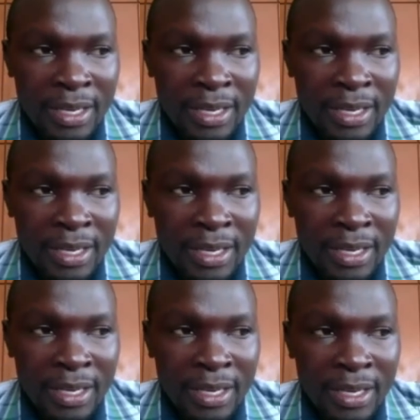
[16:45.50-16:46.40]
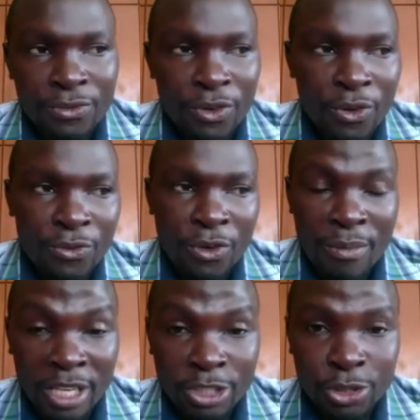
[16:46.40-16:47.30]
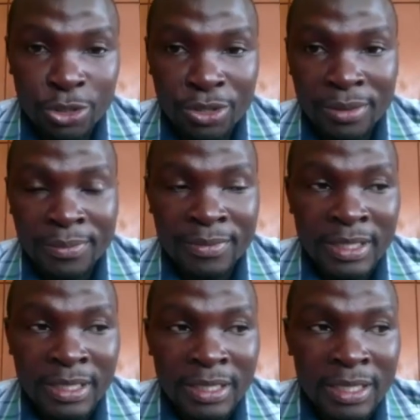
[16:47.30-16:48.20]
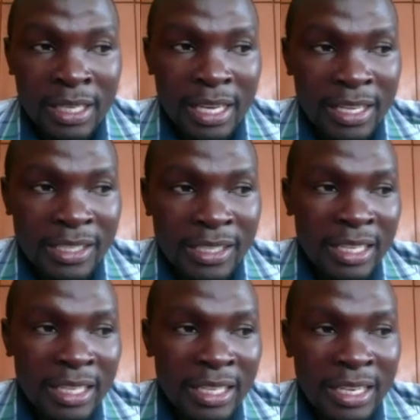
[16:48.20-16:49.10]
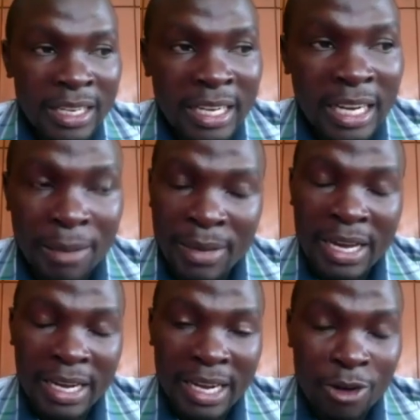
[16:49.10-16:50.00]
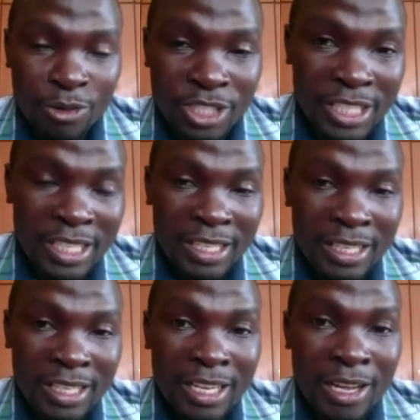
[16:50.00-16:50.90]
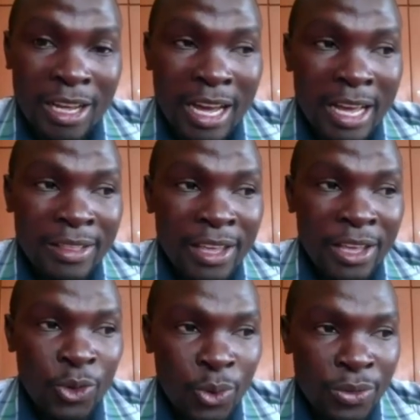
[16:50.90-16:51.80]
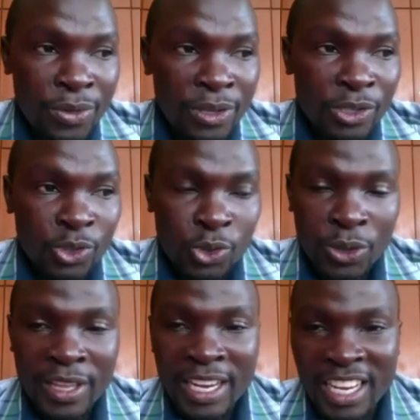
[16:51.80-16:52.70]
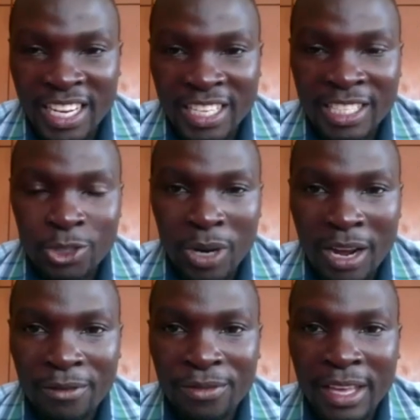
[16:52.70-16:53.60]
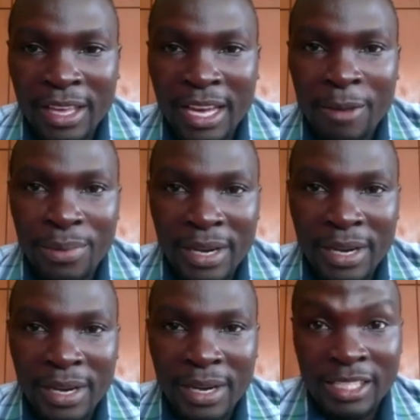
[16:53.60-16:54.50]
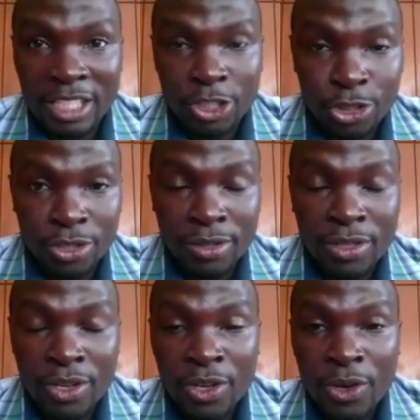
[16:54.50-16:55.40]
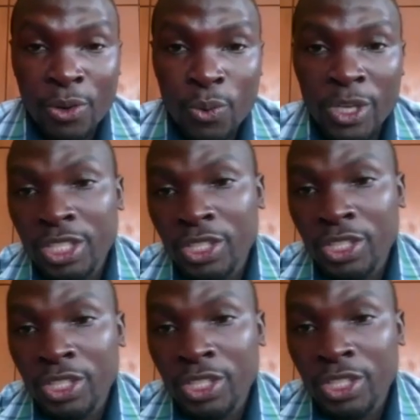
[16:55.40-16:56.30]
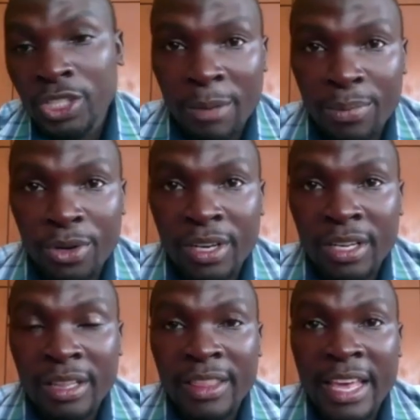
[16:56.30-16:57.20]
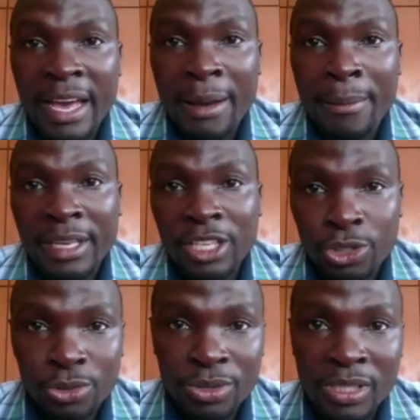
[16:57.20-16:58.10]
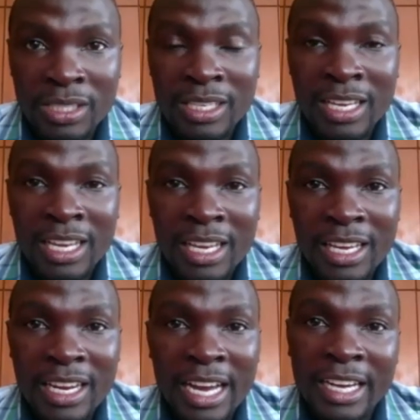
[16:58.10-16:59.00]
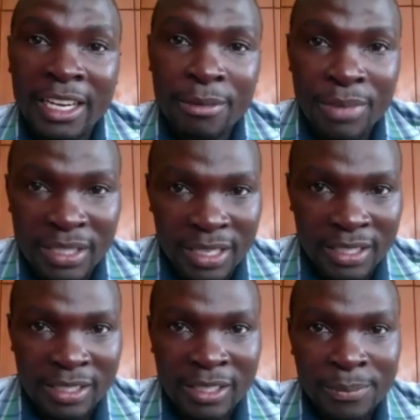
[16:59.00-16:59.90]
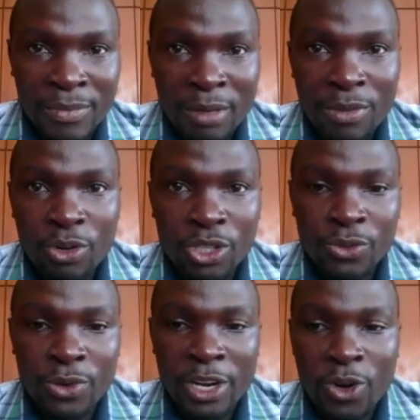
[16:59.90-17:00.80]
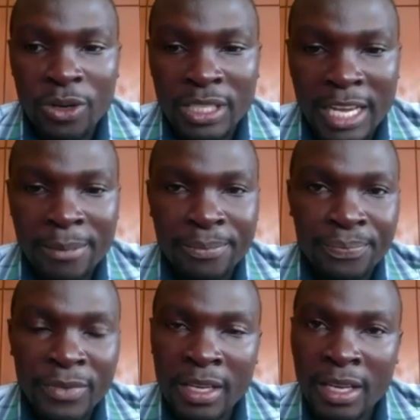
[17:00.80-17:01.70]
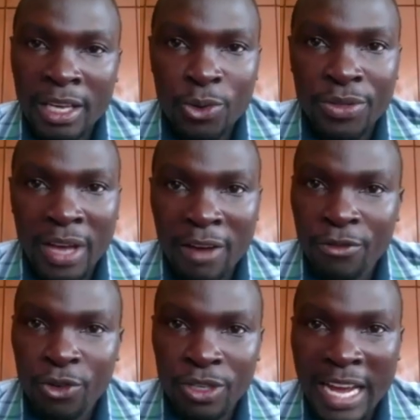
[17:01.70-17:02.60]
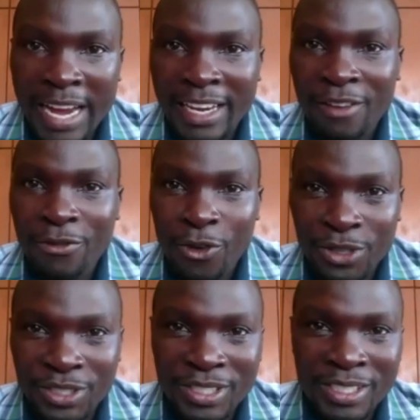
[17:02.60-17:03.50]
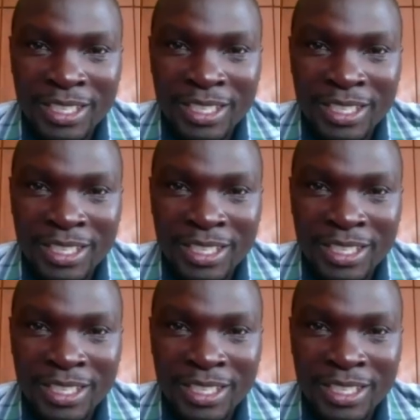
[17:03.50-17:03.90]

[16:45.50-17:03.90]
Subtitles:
The reason for formation is in Kakamega County, the youth saw the need to have the umbrella organization, which is going to champion their issues in agribusiness, because for a long time, youth have not had a voice